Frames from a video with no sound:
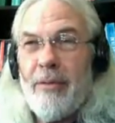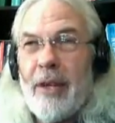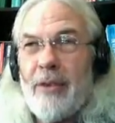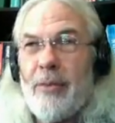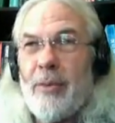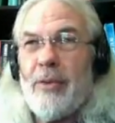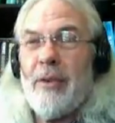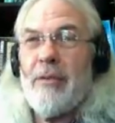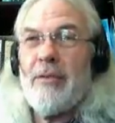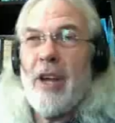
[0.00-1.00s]
Vince was
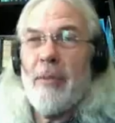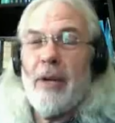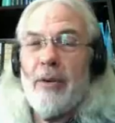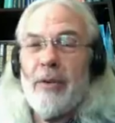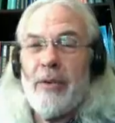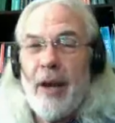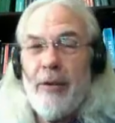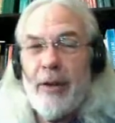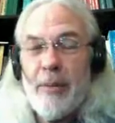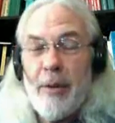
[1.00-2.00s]
the gentleman who
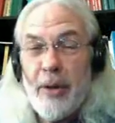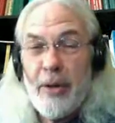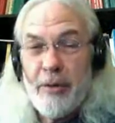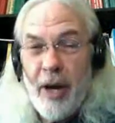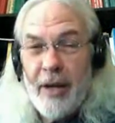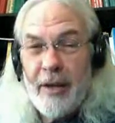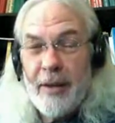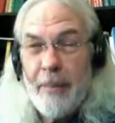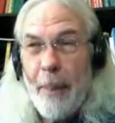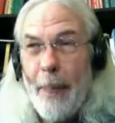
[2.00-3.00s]
discovered the Bermuda
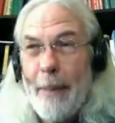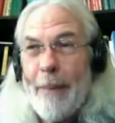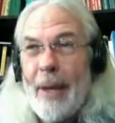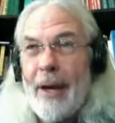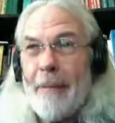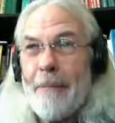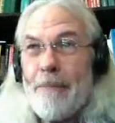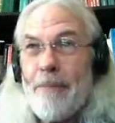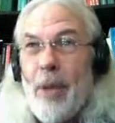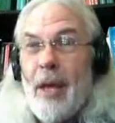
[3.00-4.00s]
Triangle.
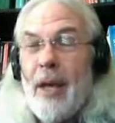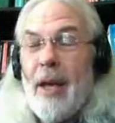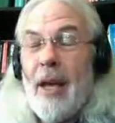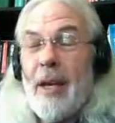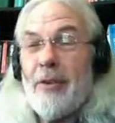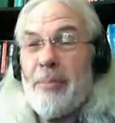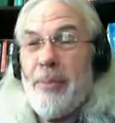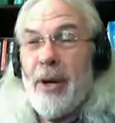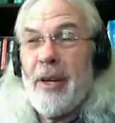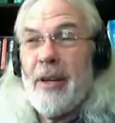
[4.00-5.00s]
In his
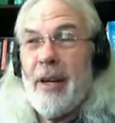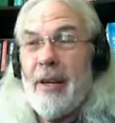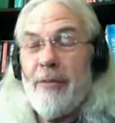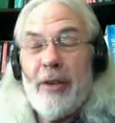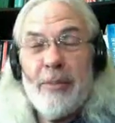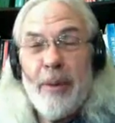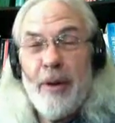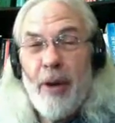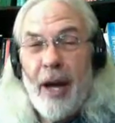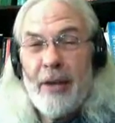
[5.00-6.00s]
book Invisible
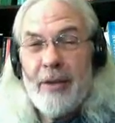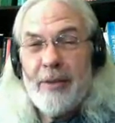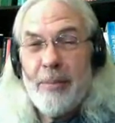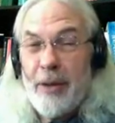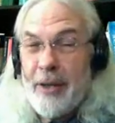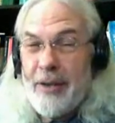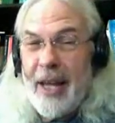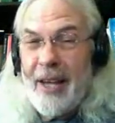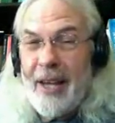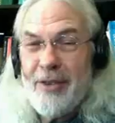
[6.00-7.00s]
Horizons. Berlitz
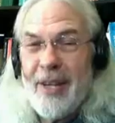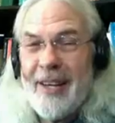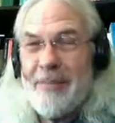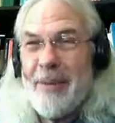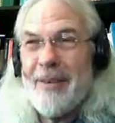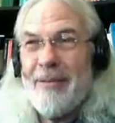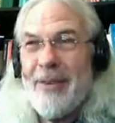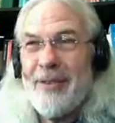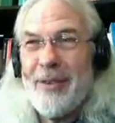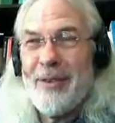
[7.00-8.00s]
cashed in, but
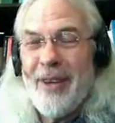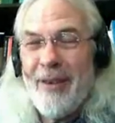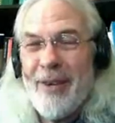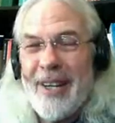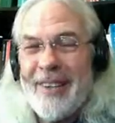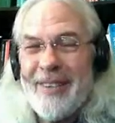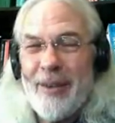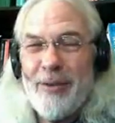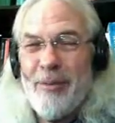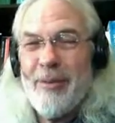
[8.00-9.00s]
Vince discovered it because
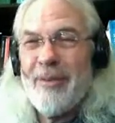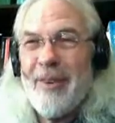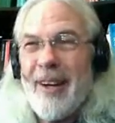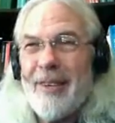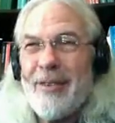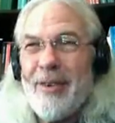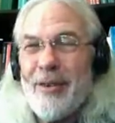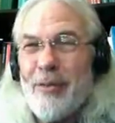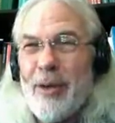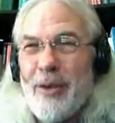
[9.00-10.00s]
he was a
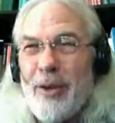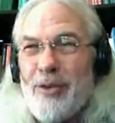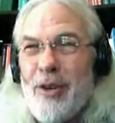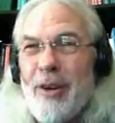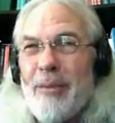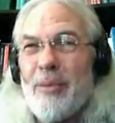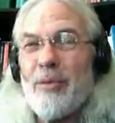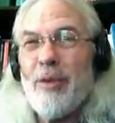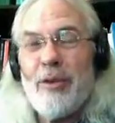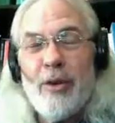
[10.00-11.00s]
serious researcher and
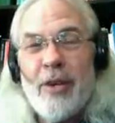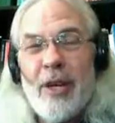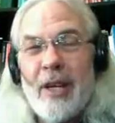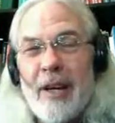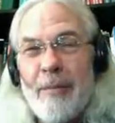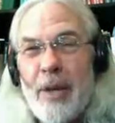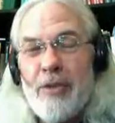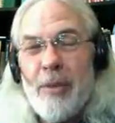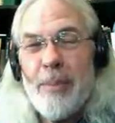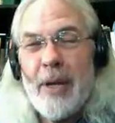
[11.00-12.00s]
was researching
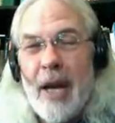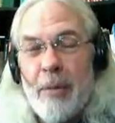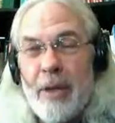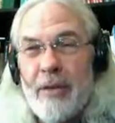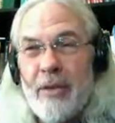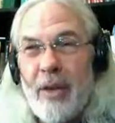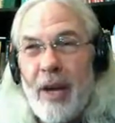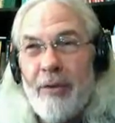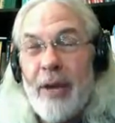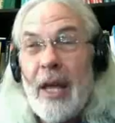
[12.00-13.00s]
ship anomalies and
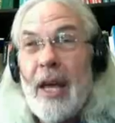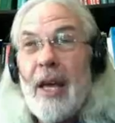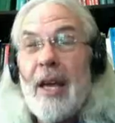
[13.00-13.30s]
stuff,